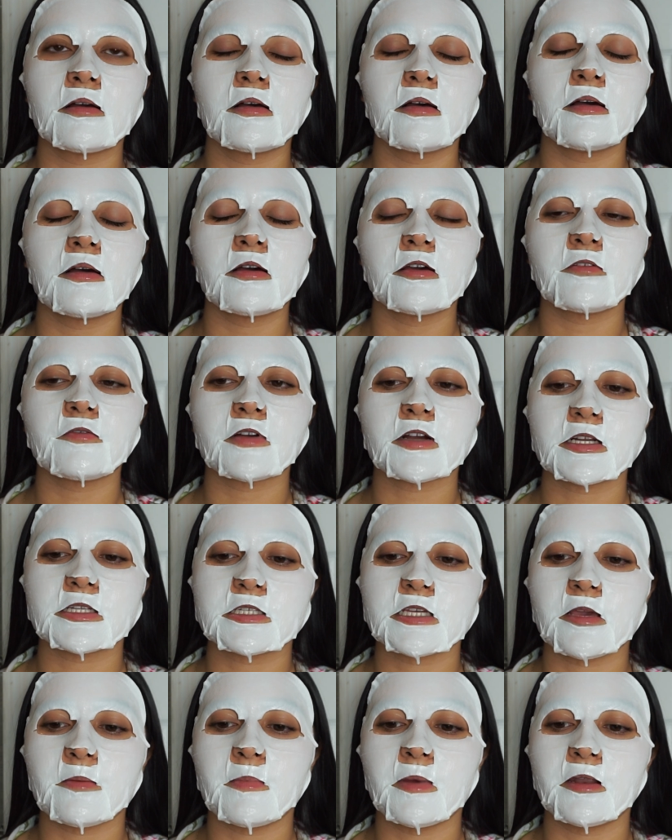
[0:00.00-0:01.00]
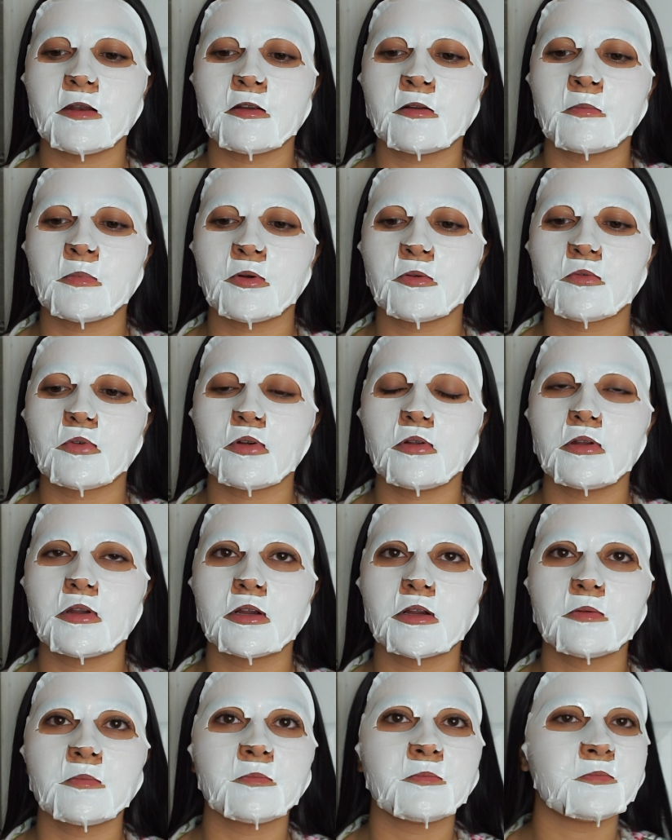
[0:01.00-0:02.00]
I forgot to get my Derma
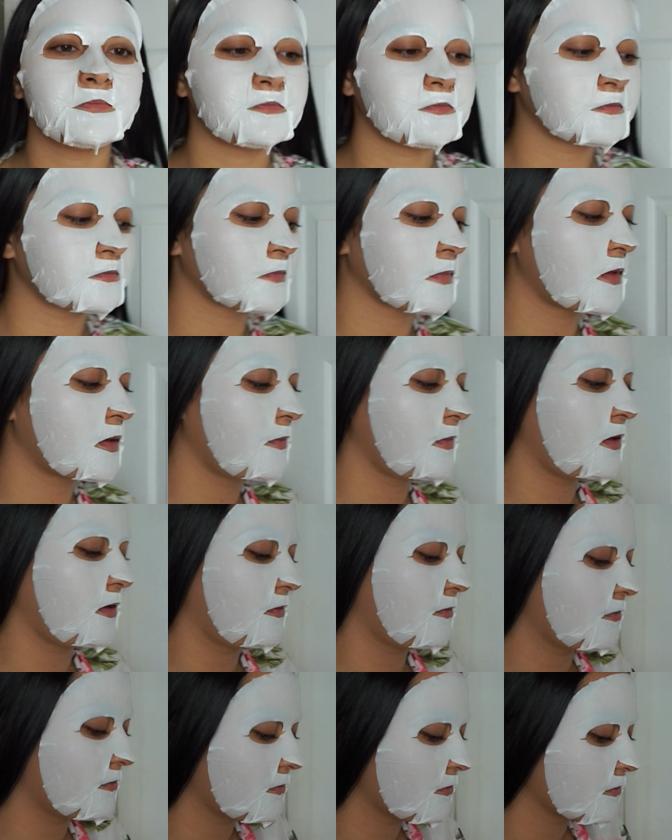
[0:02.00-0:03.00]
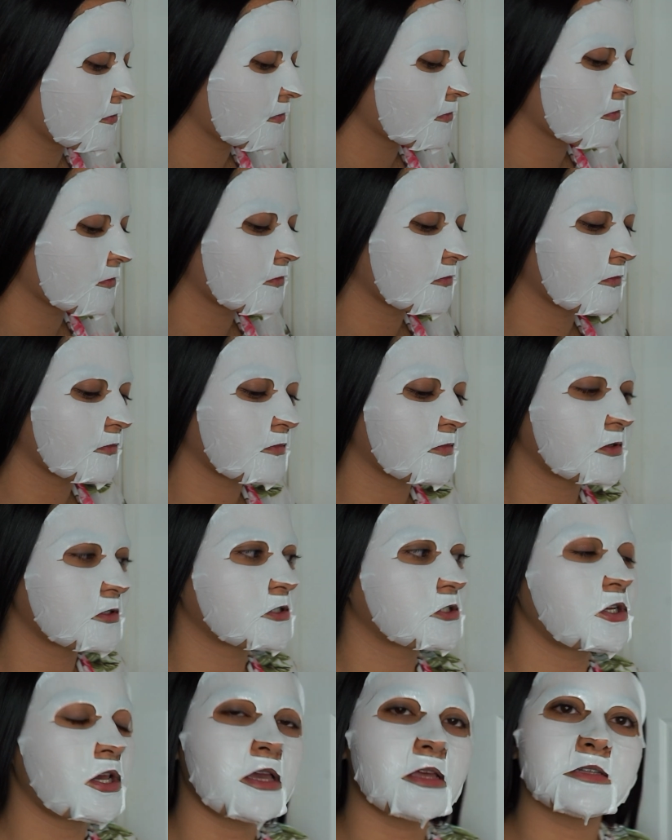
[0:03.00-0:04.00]
Roller. I mean,
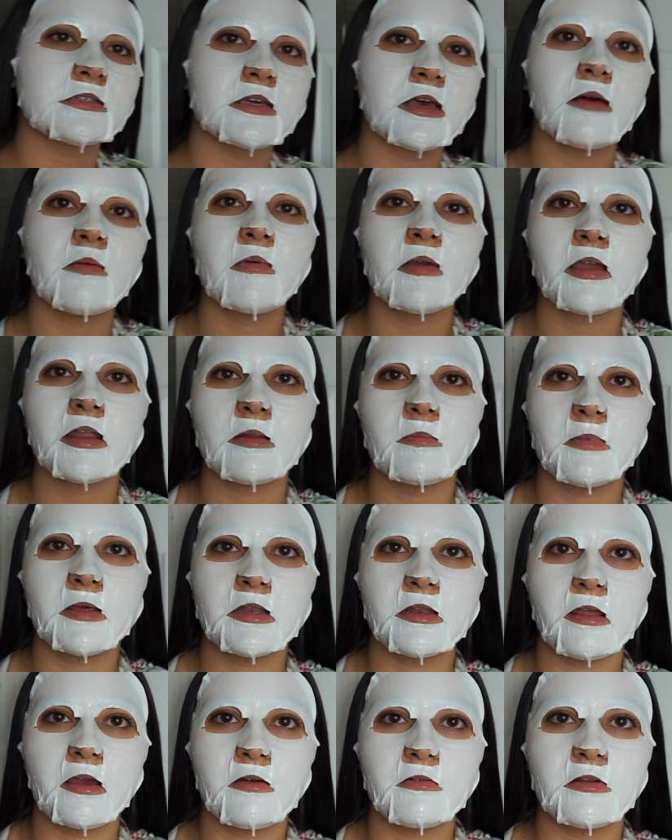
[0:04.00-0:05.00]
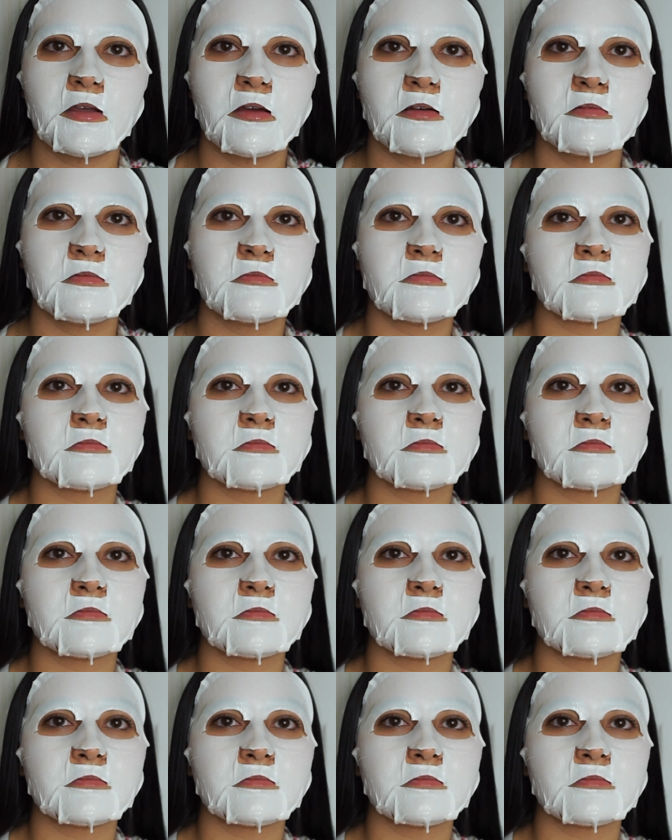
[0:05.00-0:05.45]
shit, how am I gonna bend down now?